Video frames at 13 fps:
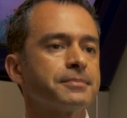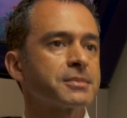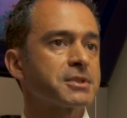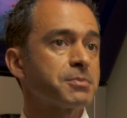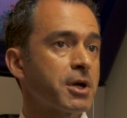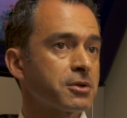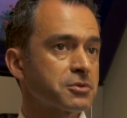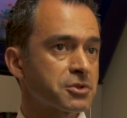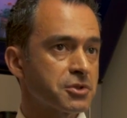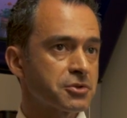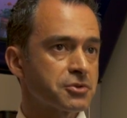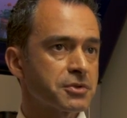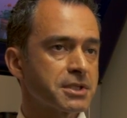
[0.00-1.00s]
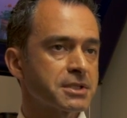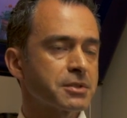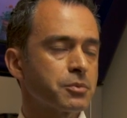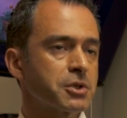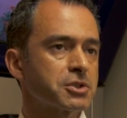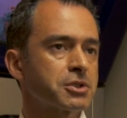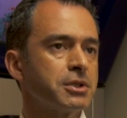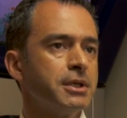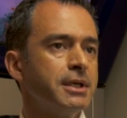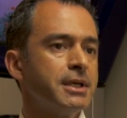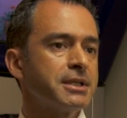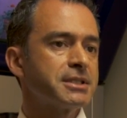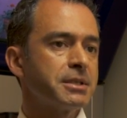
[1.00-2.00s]
spinal surgeries, which
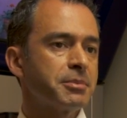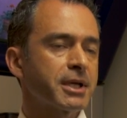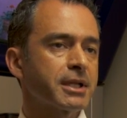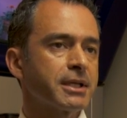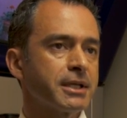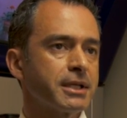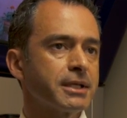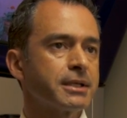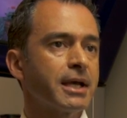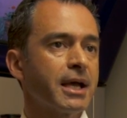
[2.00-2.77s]
typically